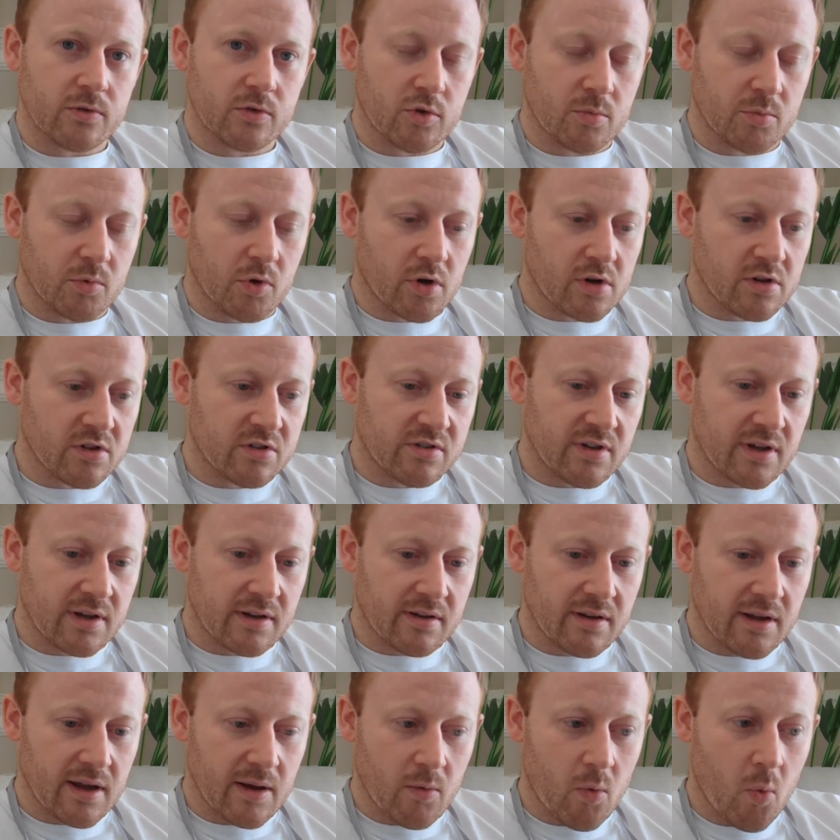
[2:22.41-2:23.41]
so my uncle said,
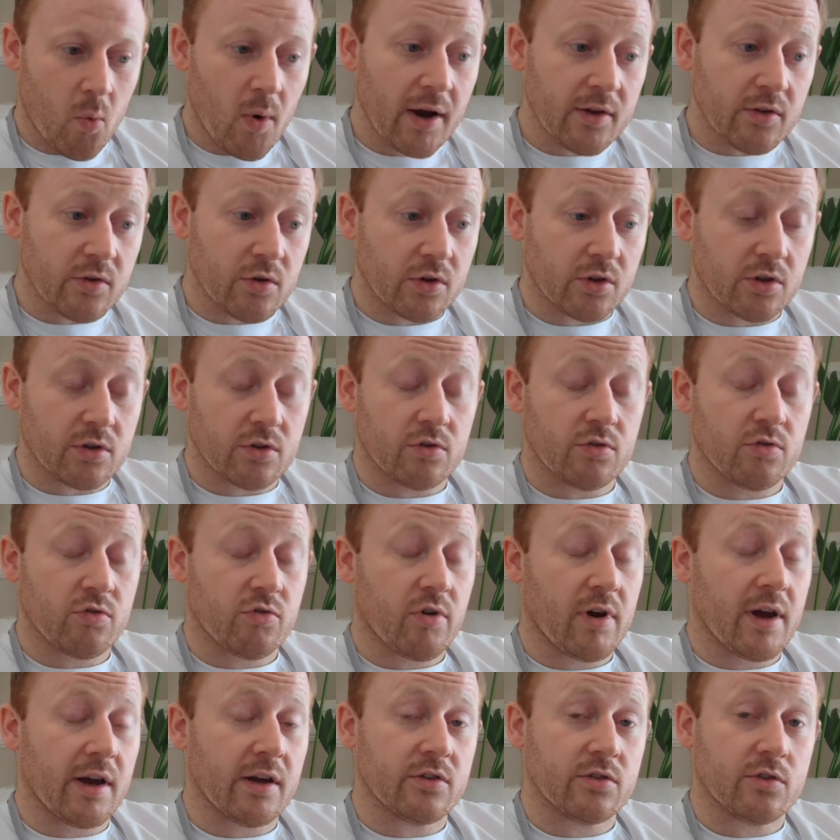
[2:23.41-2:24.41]
uh, well, why don't you
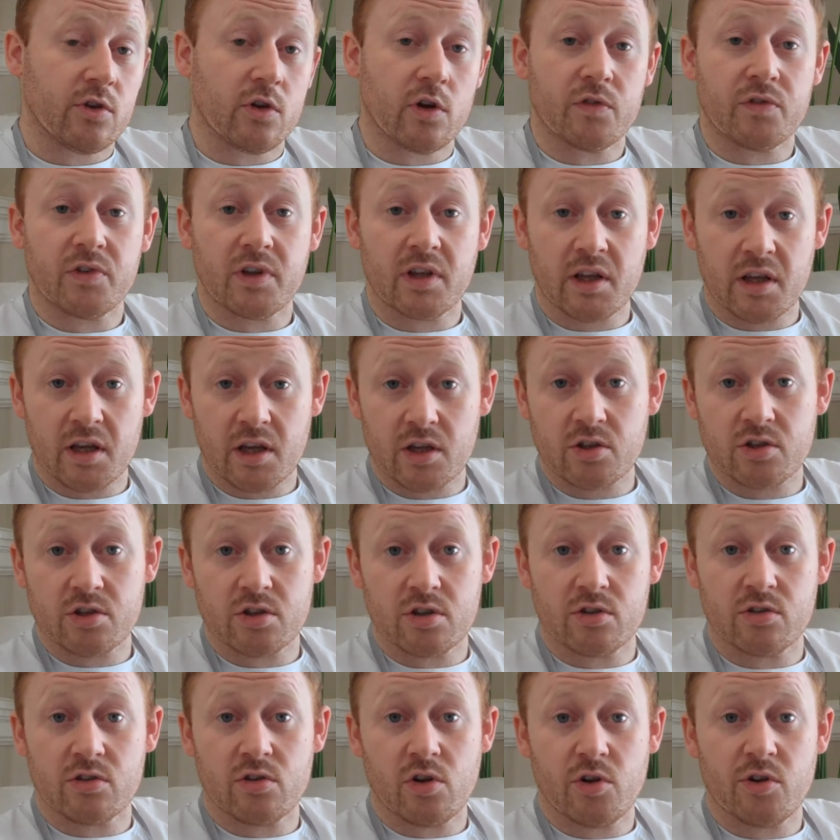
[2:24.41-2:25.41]
try and start off in the
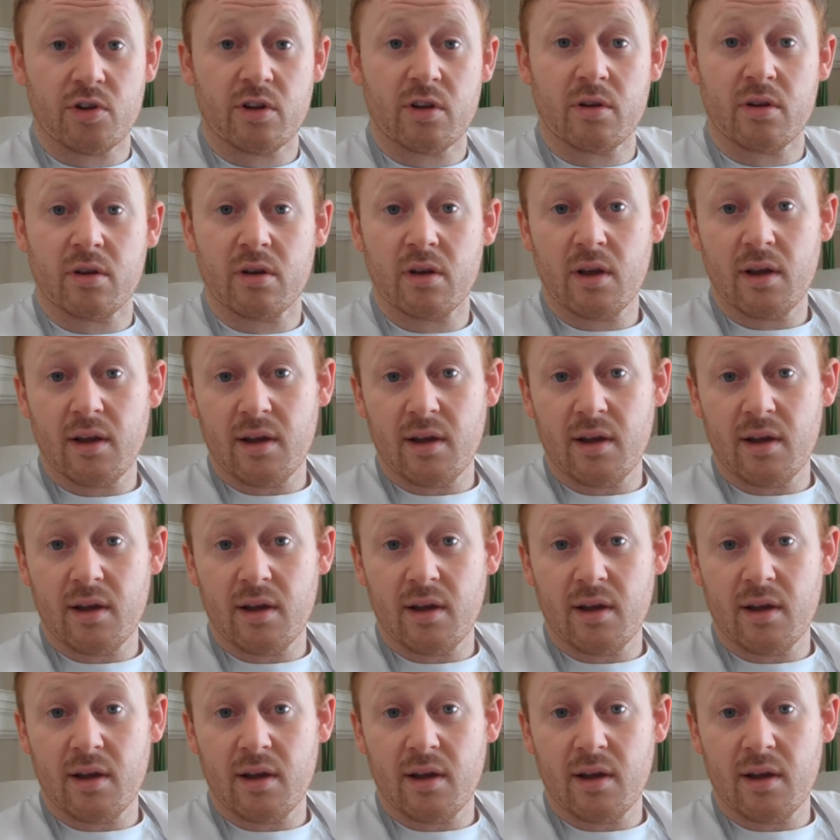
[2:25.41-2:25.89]
kitchens, learn the,